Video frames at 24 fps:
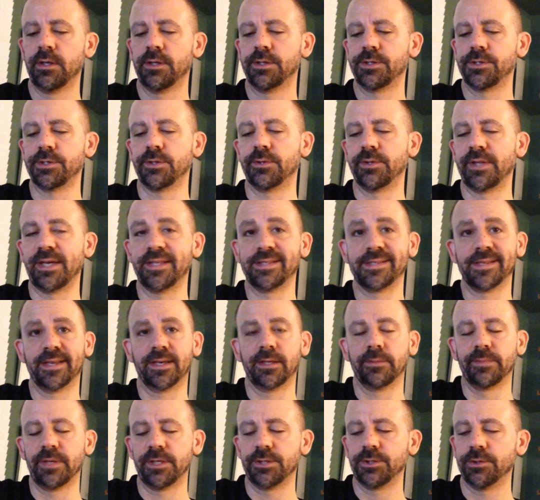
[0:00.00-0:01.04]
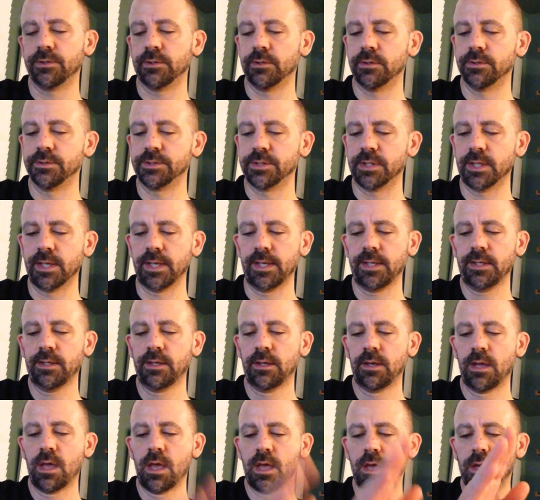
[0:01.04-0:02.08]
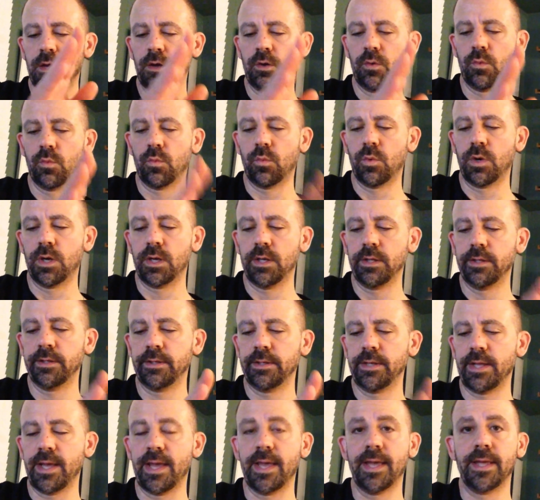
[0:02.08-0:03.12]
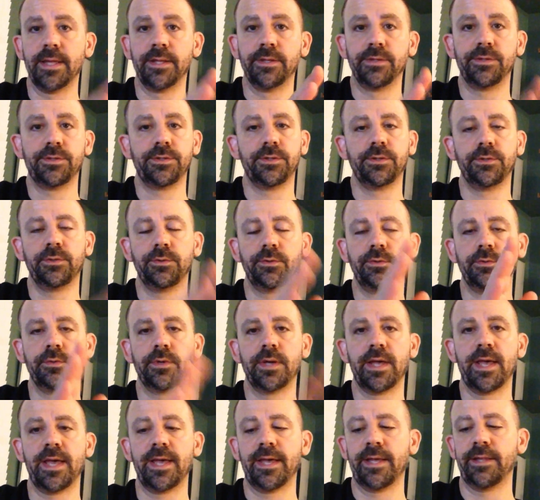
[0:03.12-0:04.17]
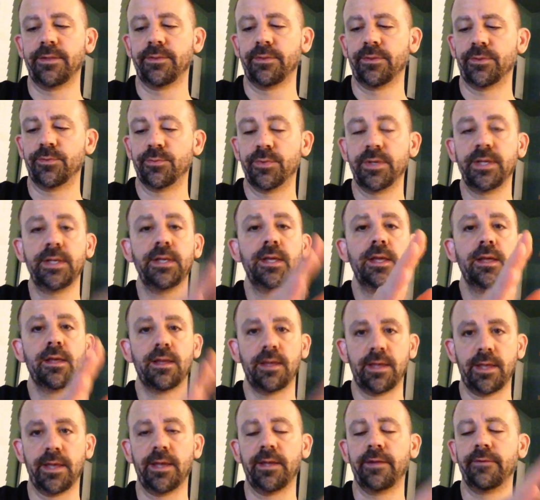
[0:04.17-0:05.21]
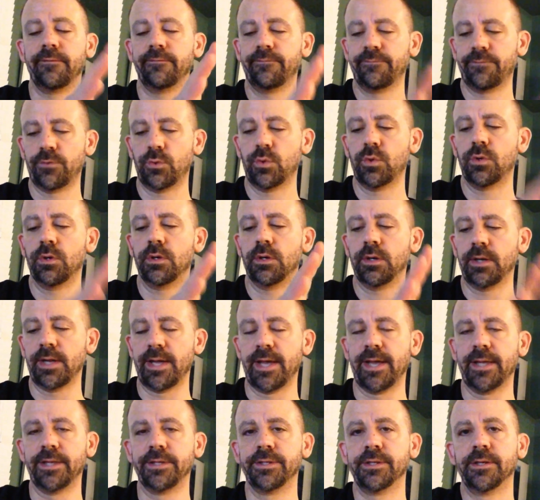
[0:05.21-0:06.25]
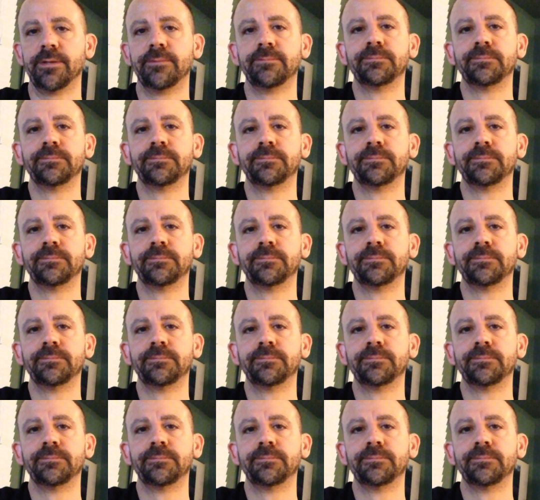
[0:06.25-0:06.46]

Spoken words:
So that second measure goes like 1 and 2 and 3 and 4 and.